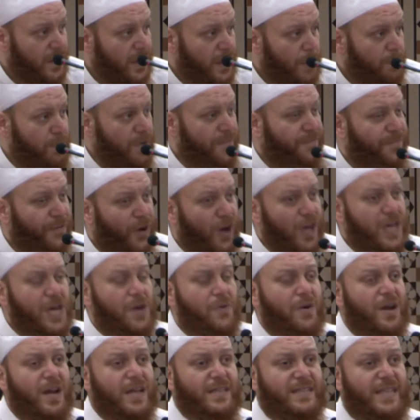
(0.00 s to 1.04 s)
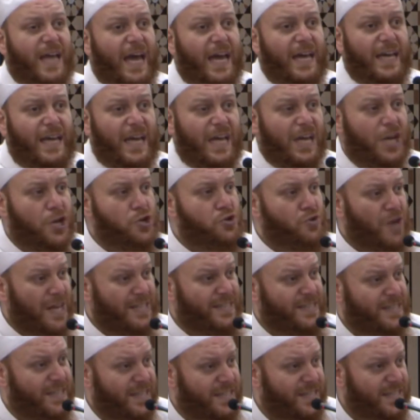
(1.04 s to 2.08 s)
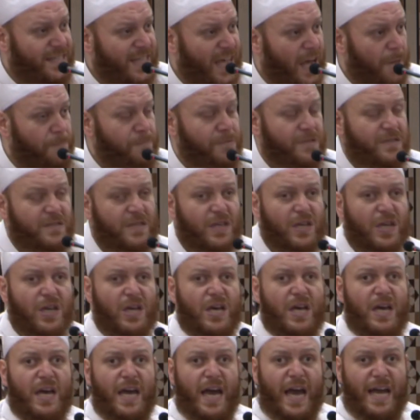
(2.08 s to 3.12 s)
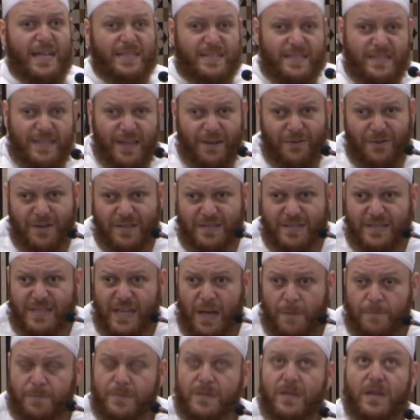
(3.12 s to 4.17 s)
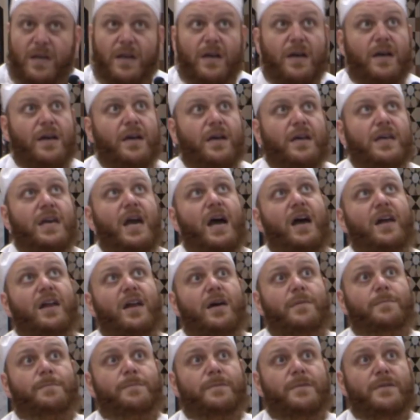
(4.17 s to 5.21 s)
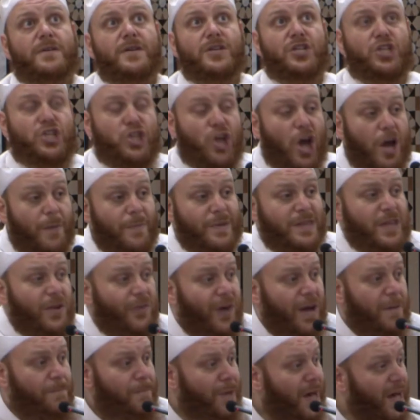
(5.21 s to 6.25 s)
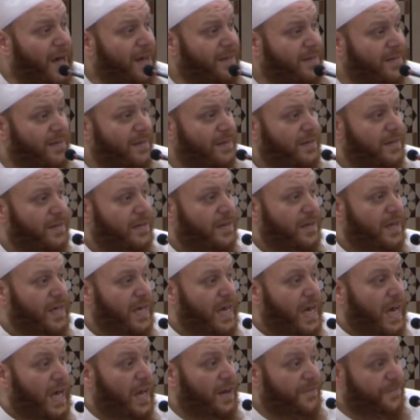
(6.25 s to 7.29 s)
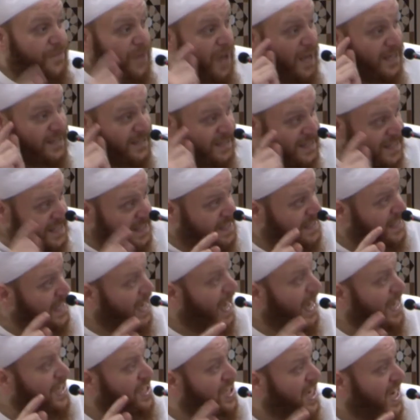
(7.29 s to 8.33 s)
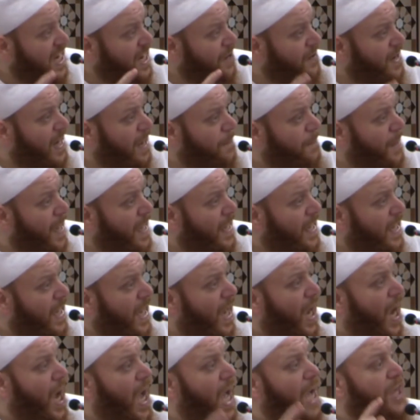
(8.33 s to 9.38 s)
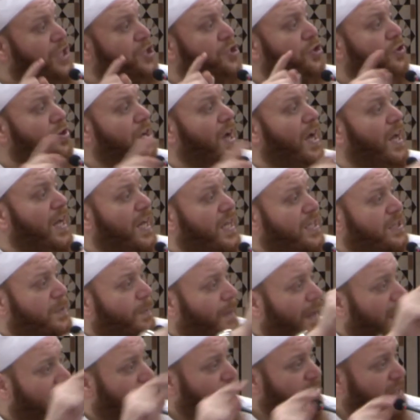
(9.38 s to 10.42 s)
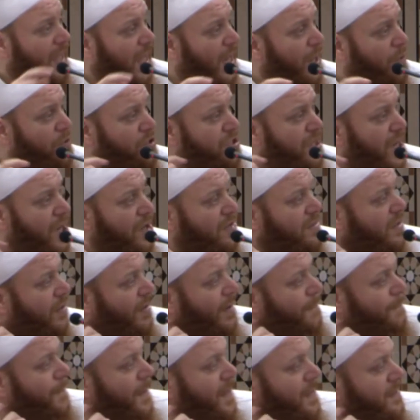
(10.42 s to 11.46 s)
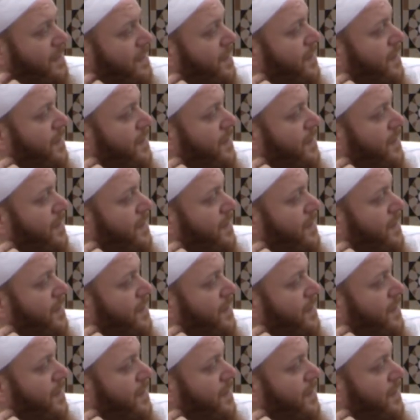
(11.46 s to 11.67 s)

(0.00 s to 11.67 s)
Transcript: Before you want to take any drastic steps and serious steps, Ya Rab, show me the right path. And if you are sincere and genuine about it, I assure you Allah subhanahu wa ta'ala will show you the right path.